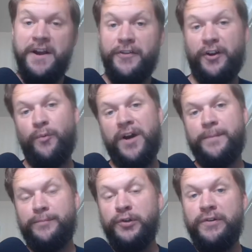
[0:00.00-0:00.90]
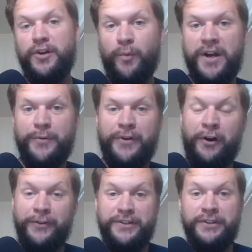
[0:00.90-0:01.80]
They're going to wind up doing away with
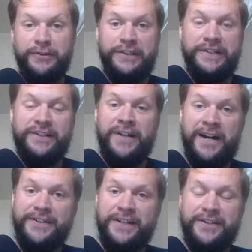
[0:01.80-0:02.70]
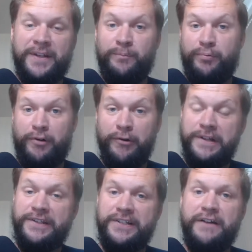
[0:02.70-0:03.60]
all the useless nonsense and
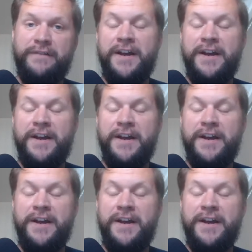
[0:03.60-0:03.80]
broken stuff,